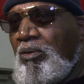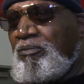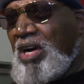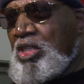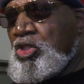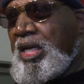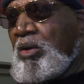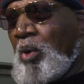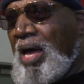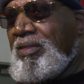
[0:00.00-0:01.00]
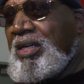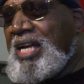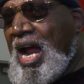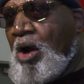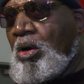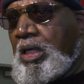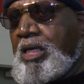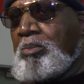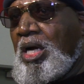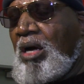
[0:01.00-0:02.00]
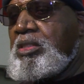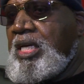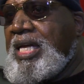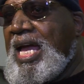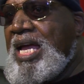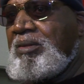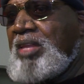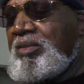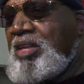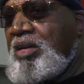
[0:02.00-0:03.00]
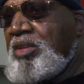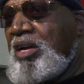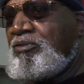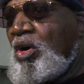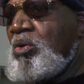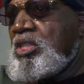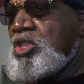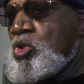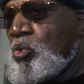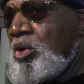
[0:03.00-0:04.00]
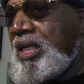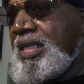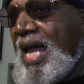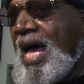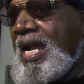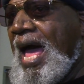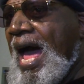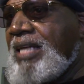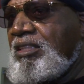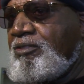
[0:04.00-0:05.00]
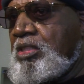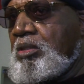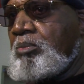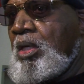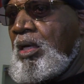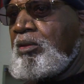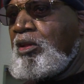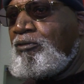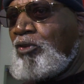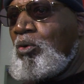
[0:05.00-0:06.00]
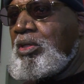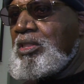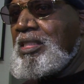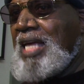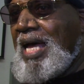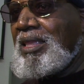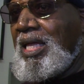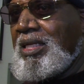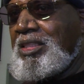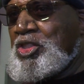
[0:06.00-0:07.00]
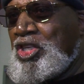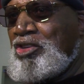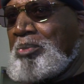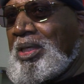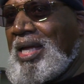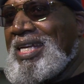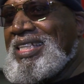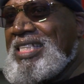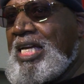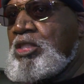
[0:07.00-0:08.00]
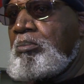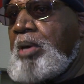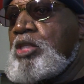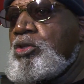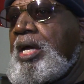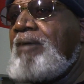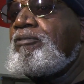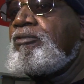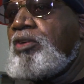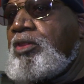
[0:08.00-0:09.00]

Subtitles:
functioning rather narrowly, because their focus is really not activism. Their focus is athletic achievement, and it takes a major effort for